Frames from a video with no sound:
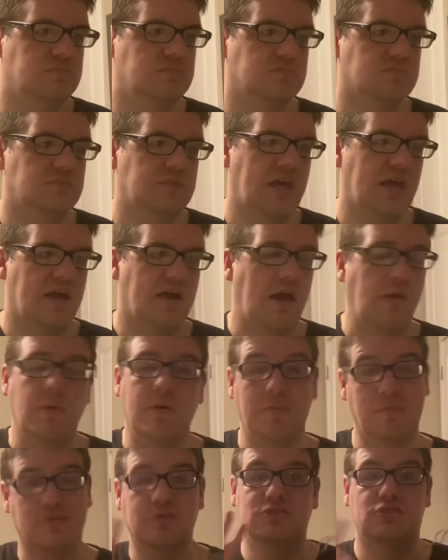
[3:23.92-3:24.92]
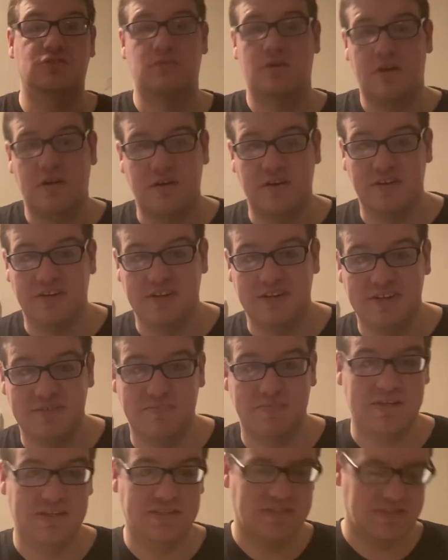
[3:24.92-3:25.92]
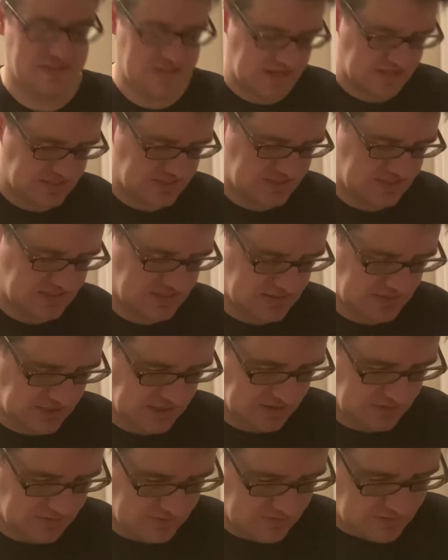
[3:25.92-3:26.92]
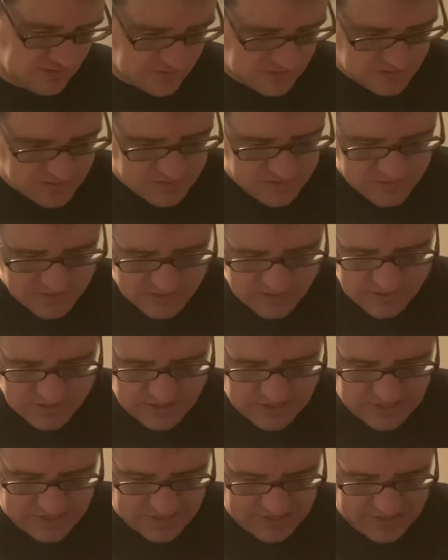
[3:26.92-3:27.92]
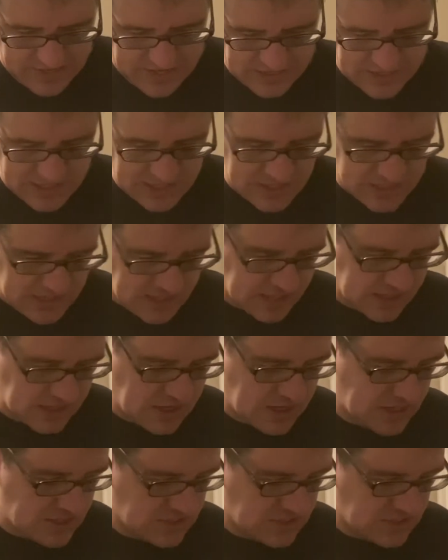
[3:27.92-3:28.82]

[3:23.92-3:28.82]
Yeah, I wouldn't put Gerard on it, but that's, yeah. And then I got